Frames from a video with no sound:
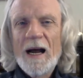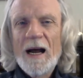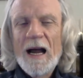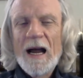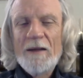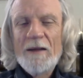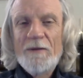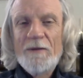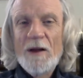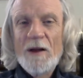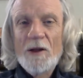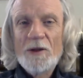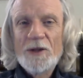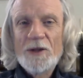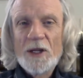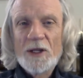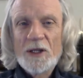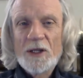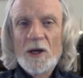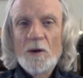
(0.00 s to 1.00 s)
I
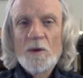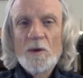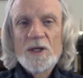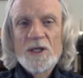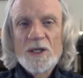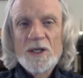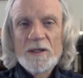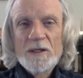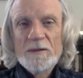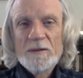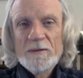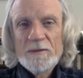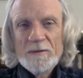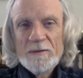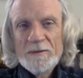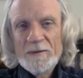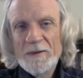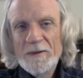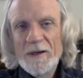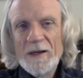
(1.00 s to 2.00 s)
felt that there was a,
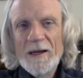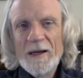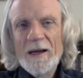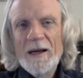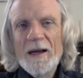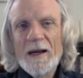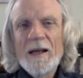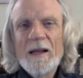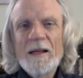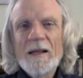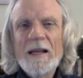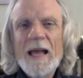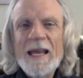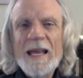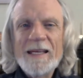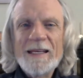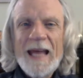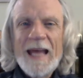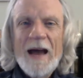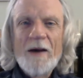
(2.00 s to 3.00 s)
a
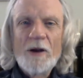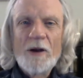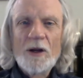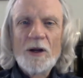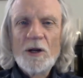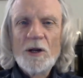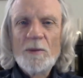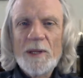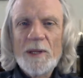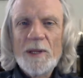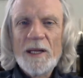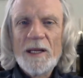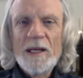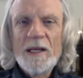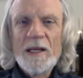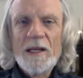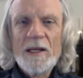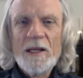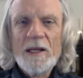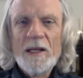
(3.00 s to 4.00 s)
letdown a bit
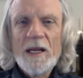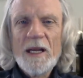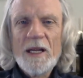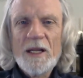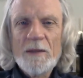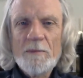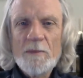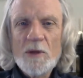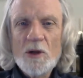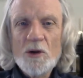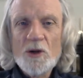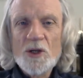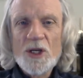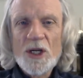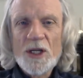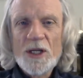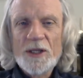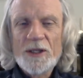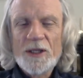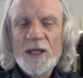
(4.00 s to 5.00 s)
in in the
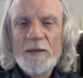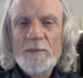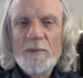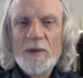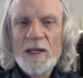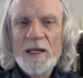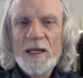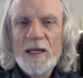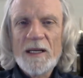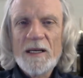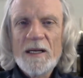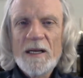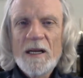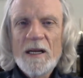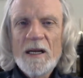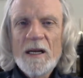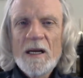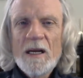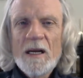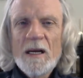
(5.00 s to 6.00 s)
music that they played.
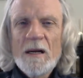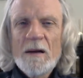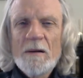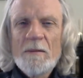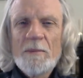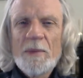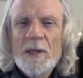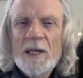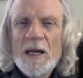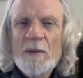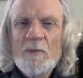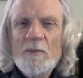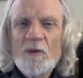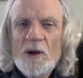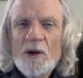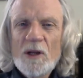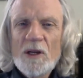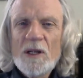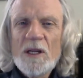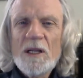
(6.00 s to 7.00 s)
But I'm
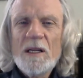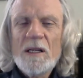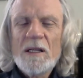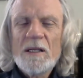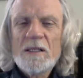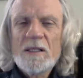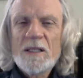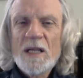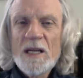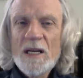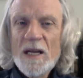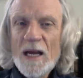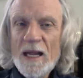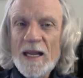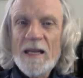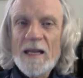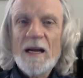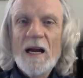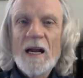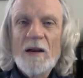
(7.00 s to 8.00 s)
really,
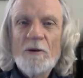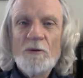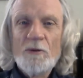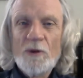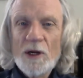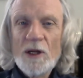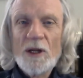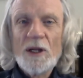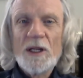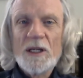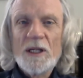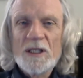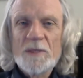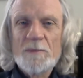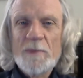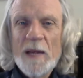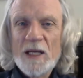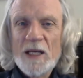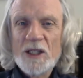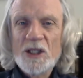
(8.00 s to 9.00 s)
tonight, I really
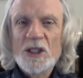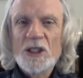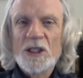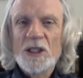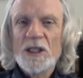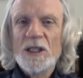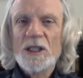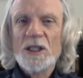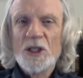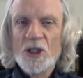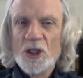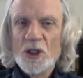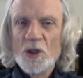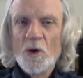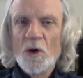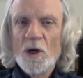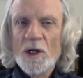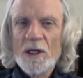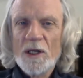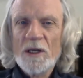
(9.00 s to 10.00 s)
especially
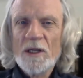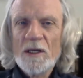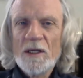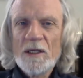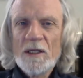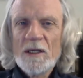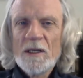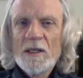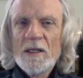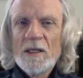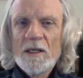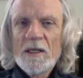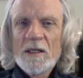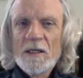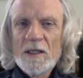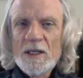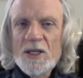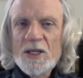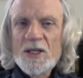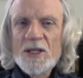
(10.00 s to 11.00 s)
enjoyed
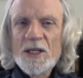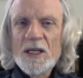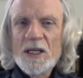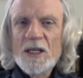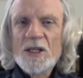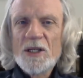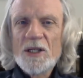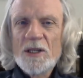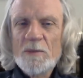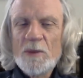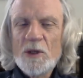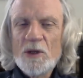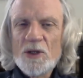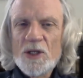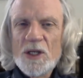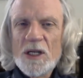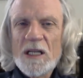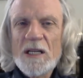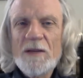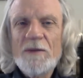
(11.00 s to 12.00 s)
listening to the
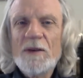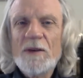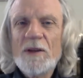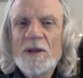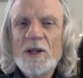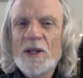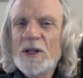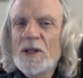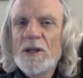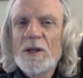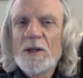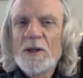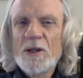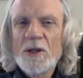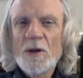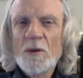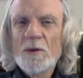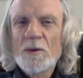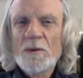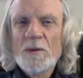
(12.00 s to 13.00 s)
music. Even the,
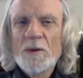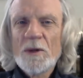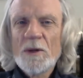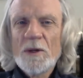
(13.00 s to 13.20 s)
the